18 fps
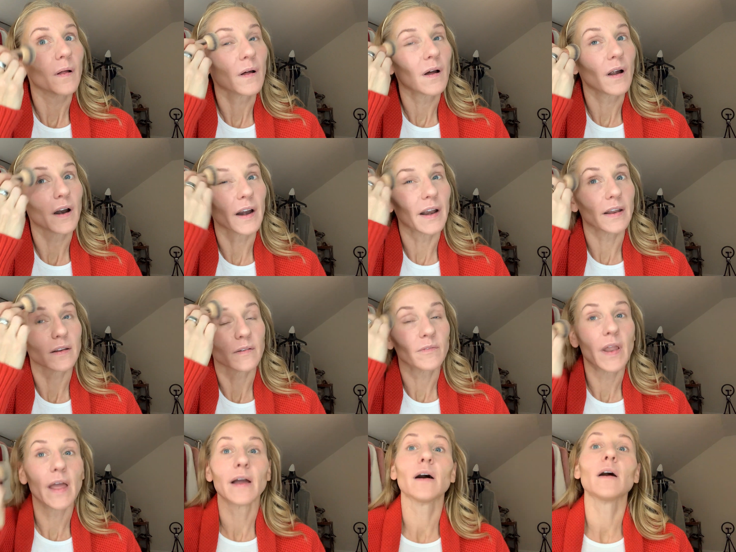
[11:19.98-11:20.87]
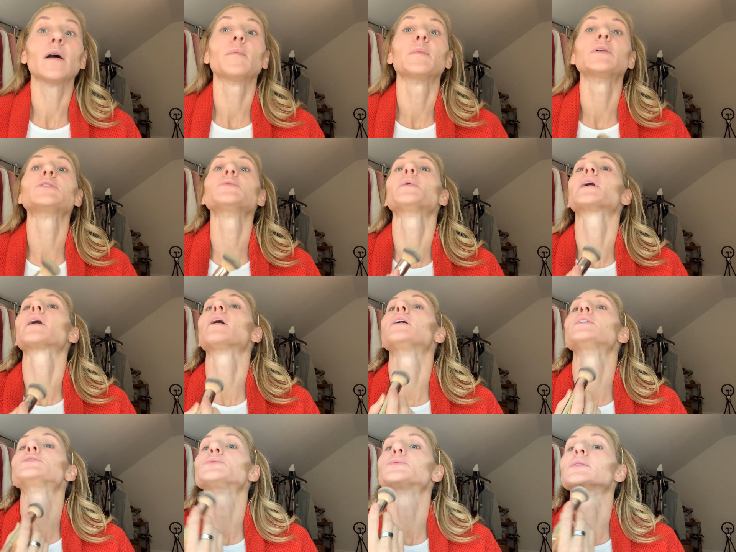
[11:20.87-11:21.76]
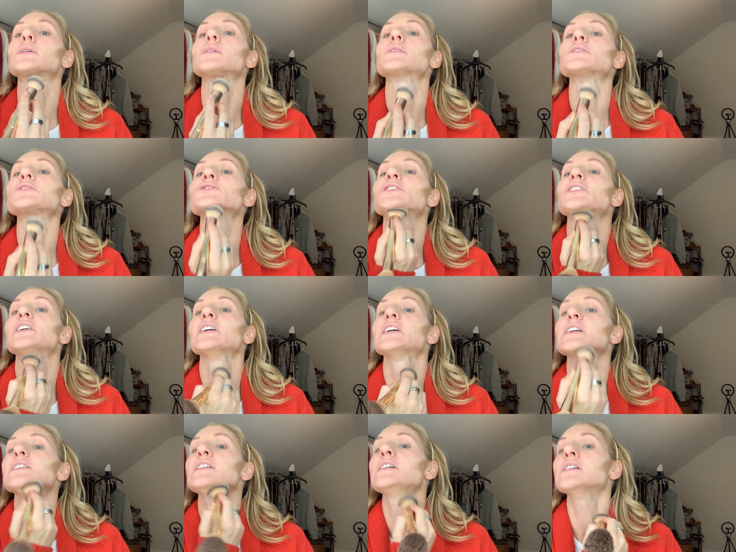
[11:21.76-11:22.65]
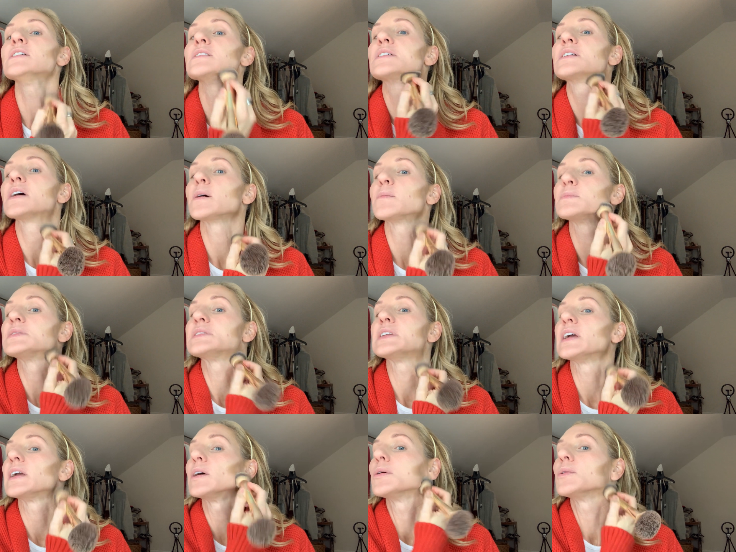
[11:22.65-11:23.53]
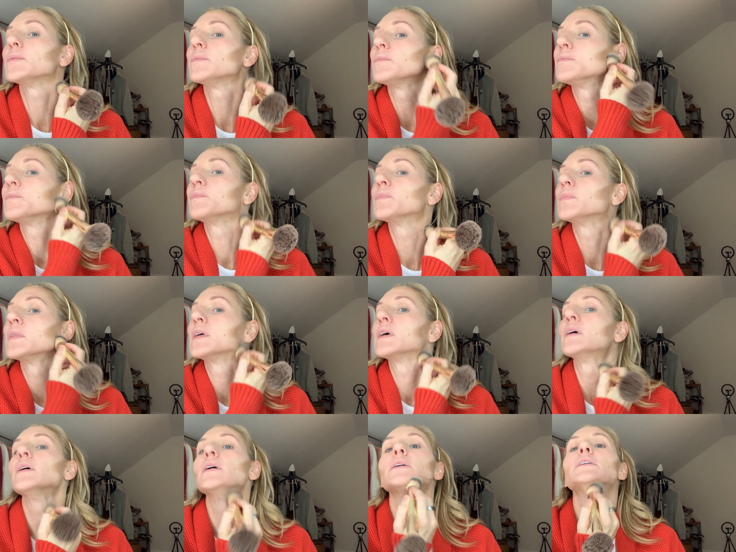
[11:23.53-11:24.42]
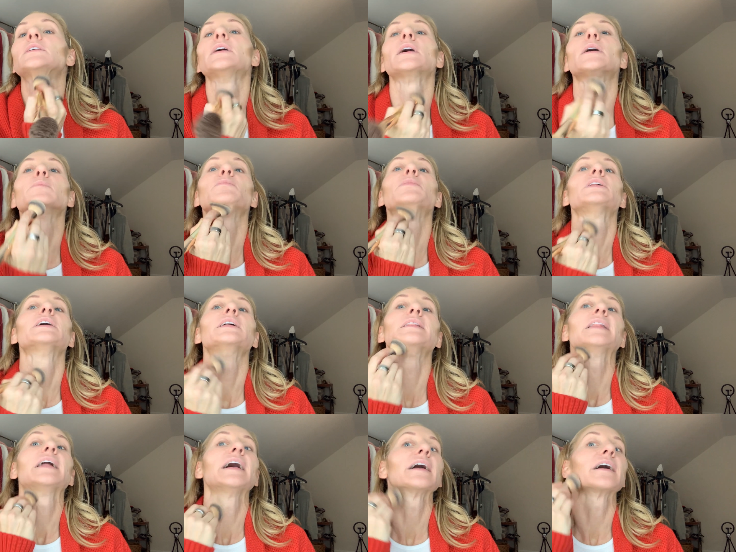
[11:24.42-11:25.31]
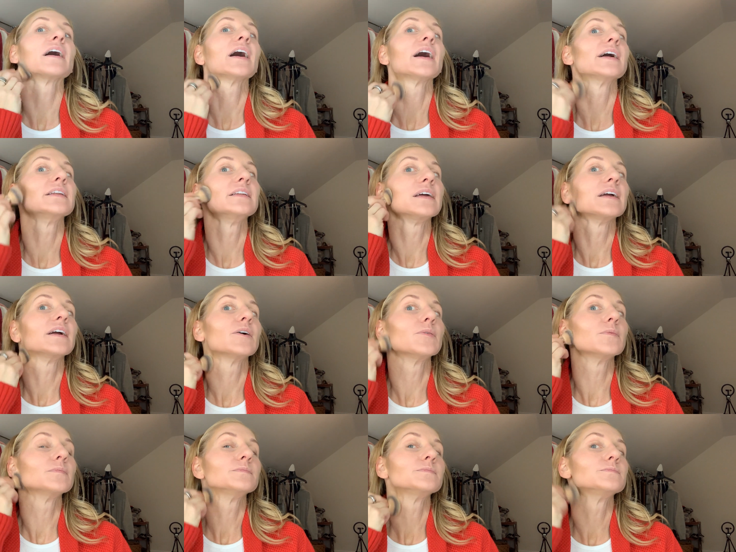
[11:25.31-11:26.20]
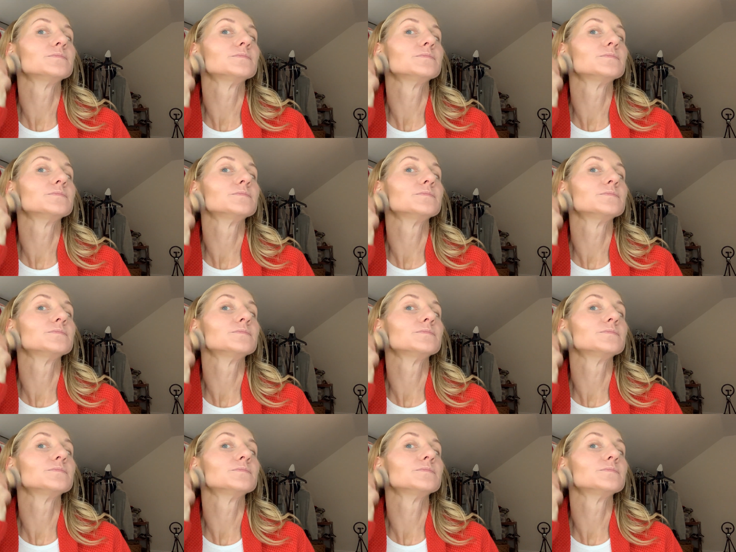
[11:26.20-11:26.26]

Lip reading: All right, now I'm gonna do my contour. The chin comes down. Okay, blend that guy down.